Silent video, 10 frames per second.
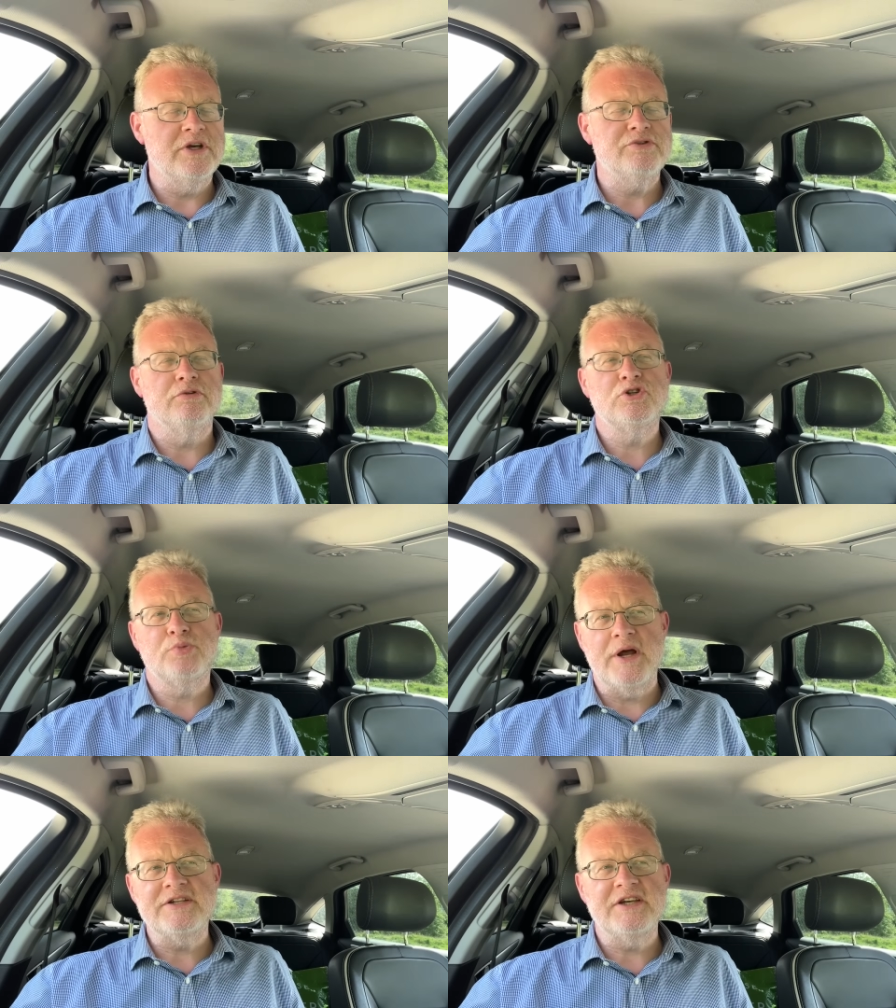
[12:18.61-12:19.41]
So on
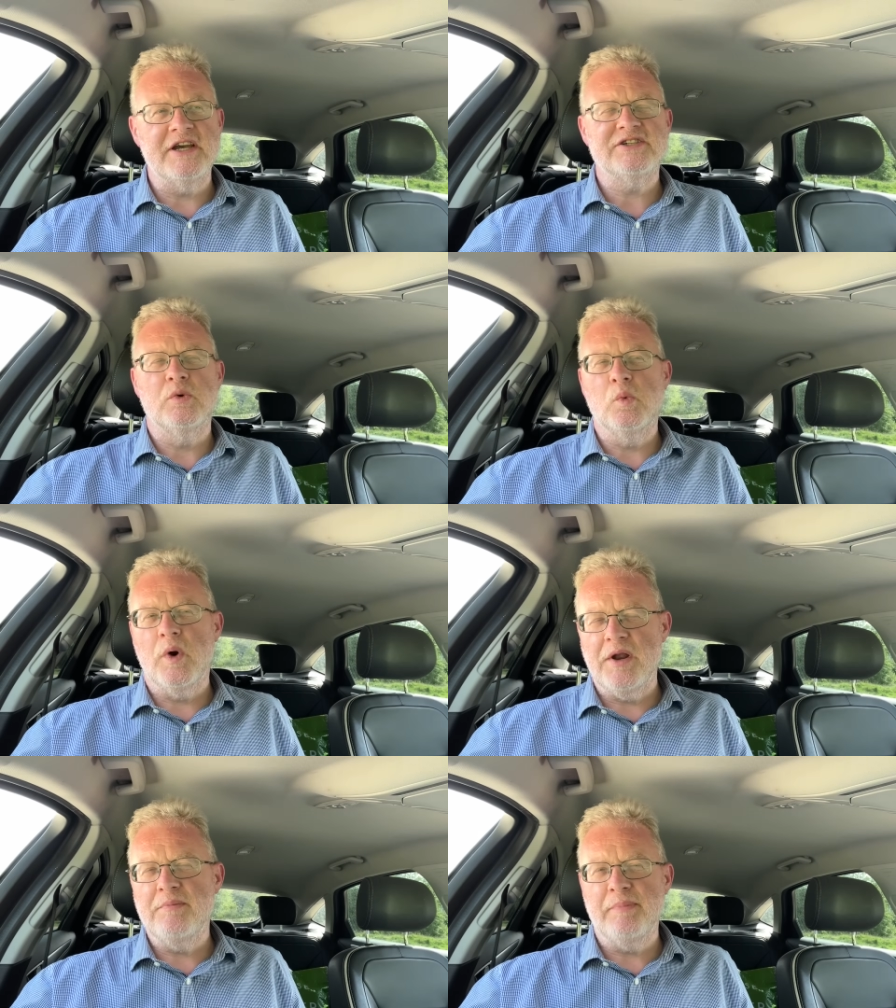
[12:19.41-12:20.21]
20, it's the
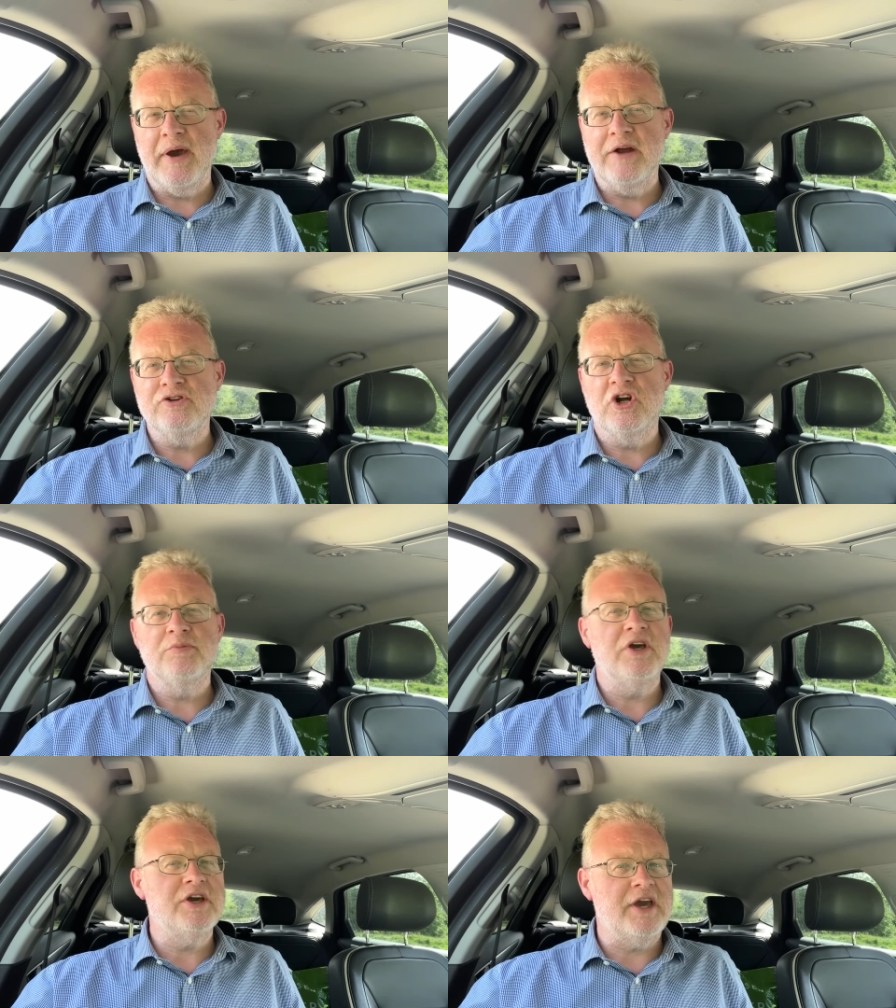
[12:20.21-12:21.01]
one band you've got to
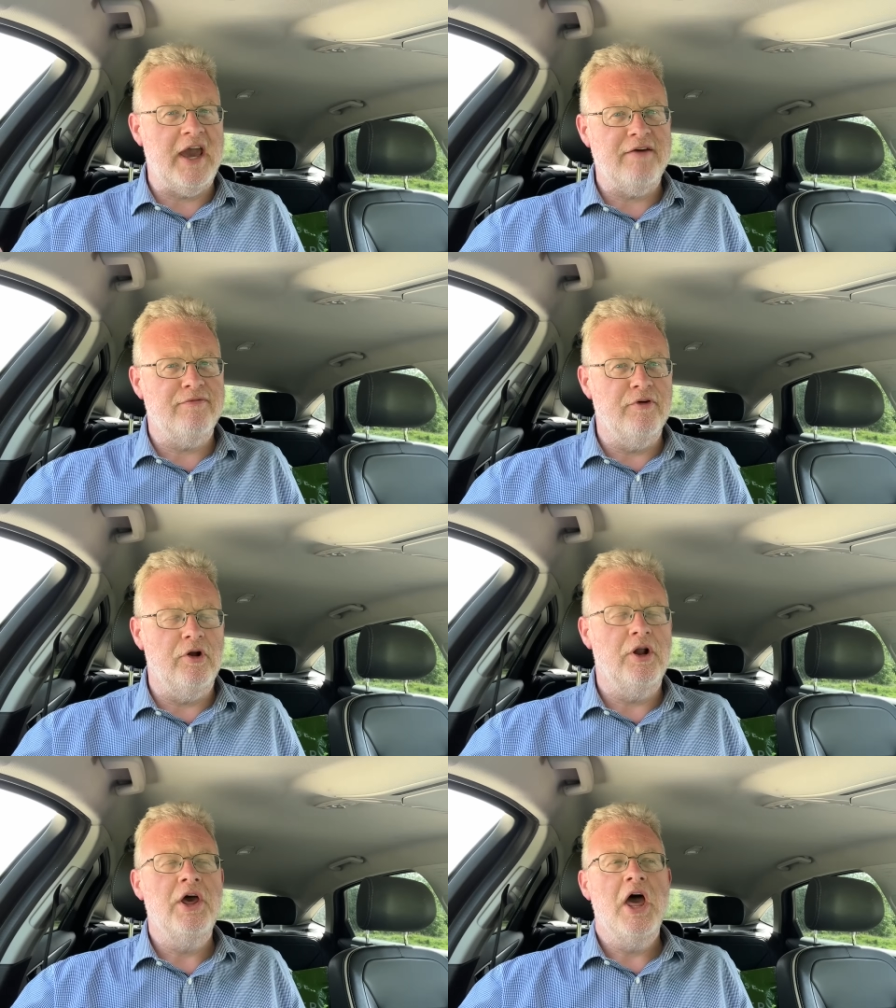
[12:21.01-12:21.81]
be
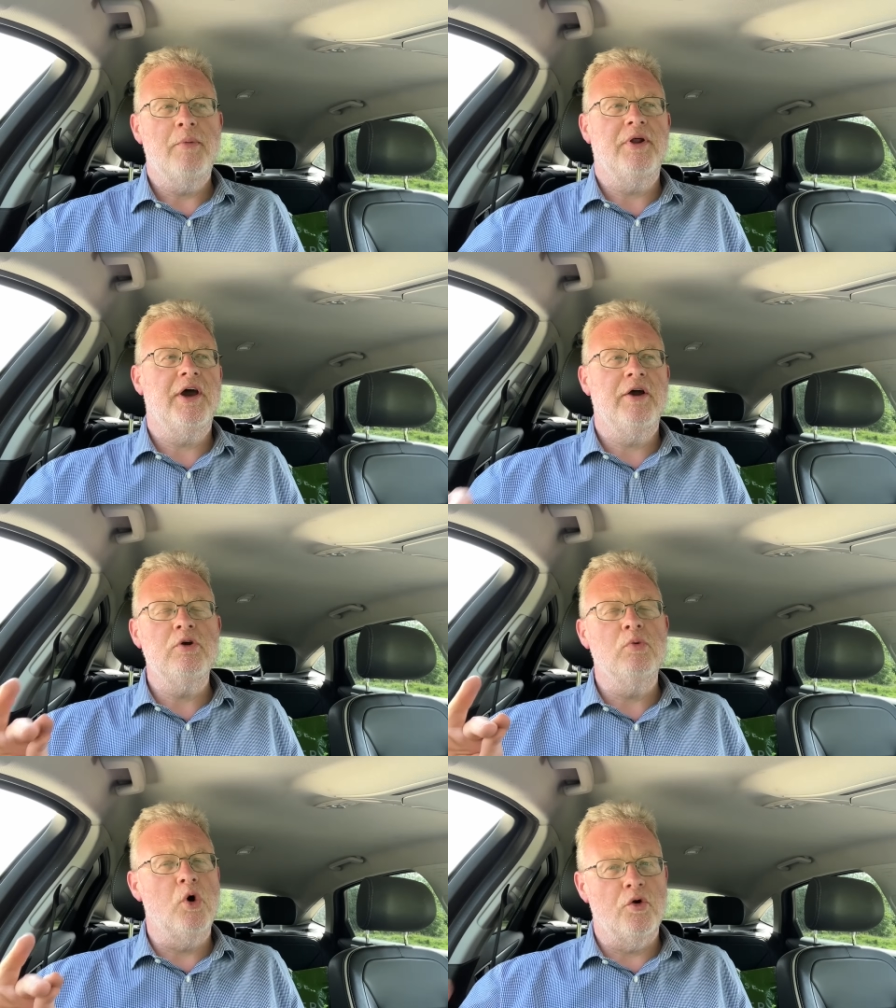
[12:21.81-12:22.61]
careful about how
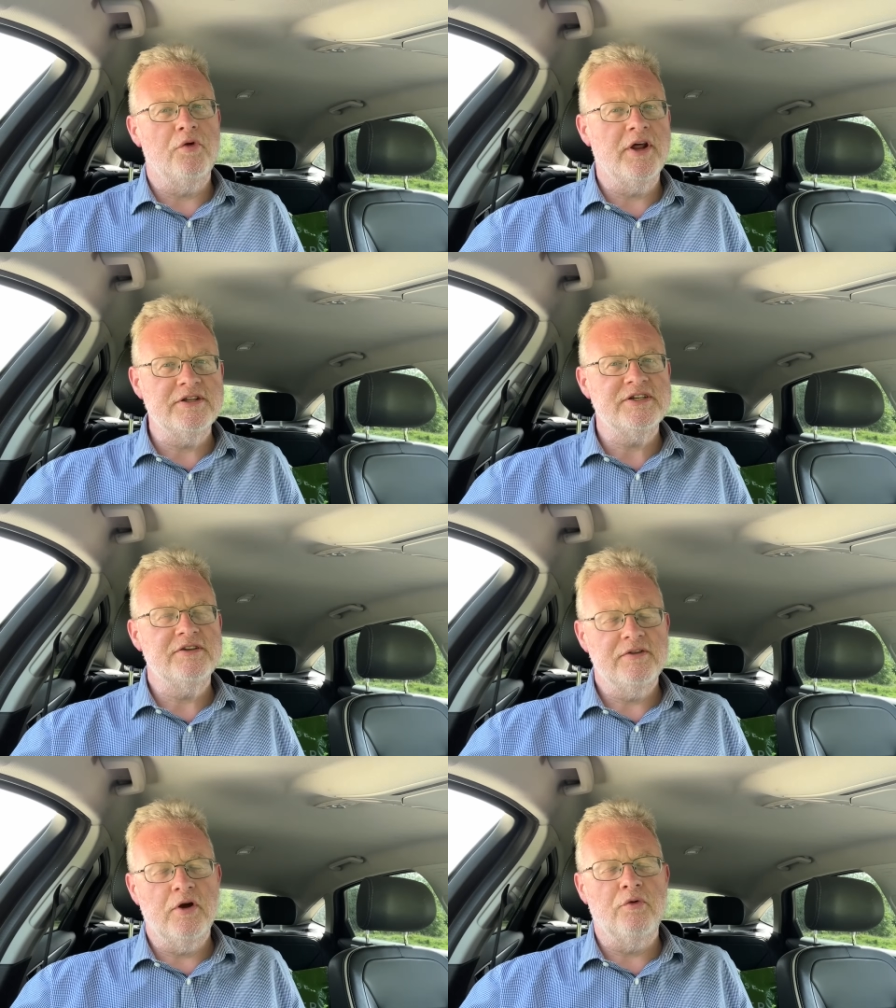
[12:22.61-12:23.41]
you orient
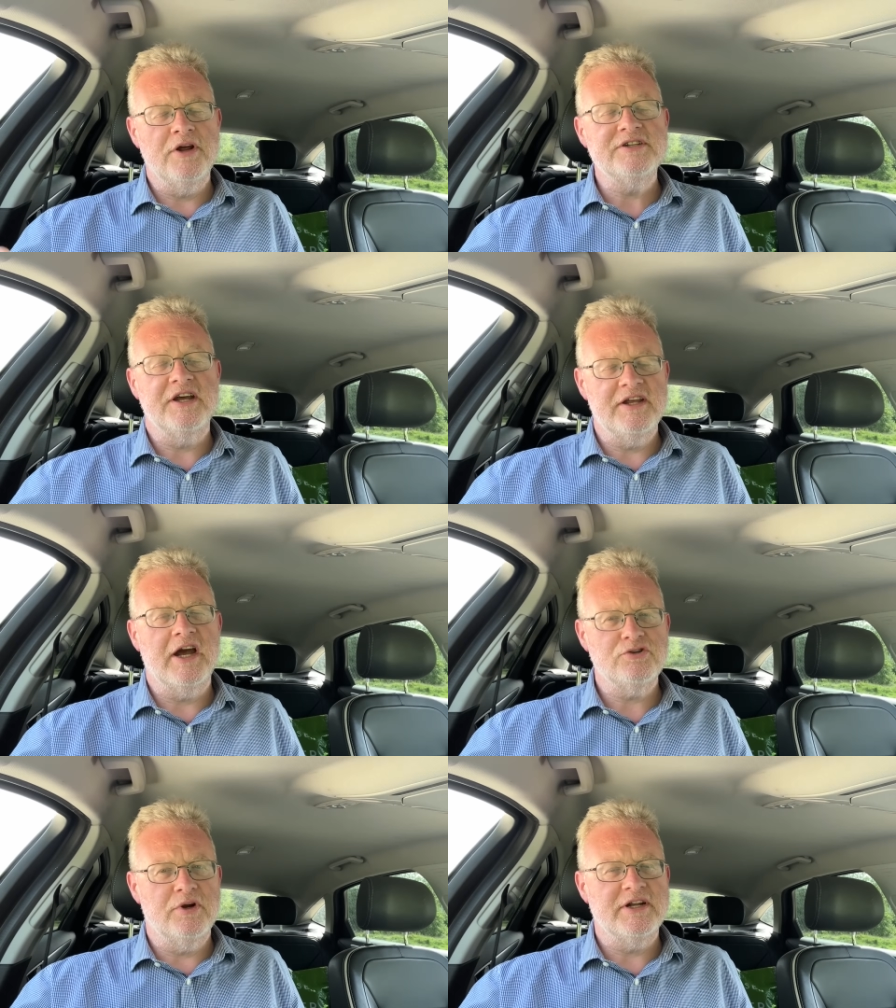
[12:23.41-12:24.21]
orientate the
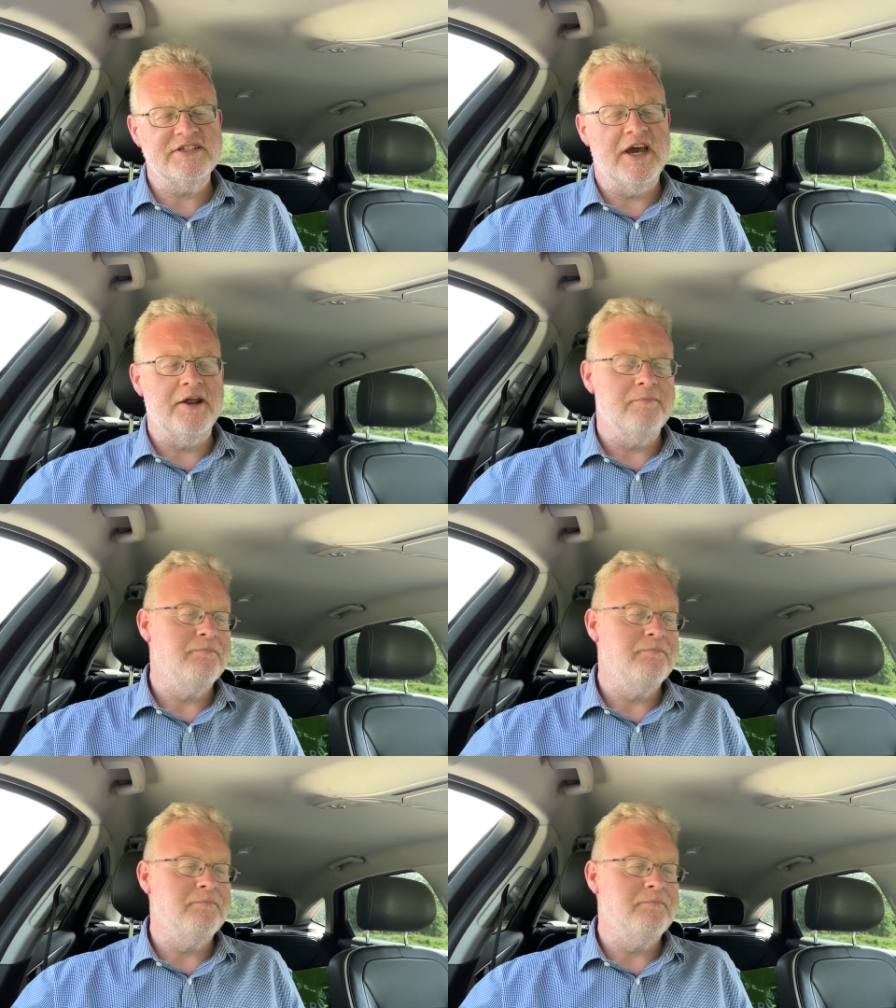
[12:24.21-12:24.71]
actual antenna.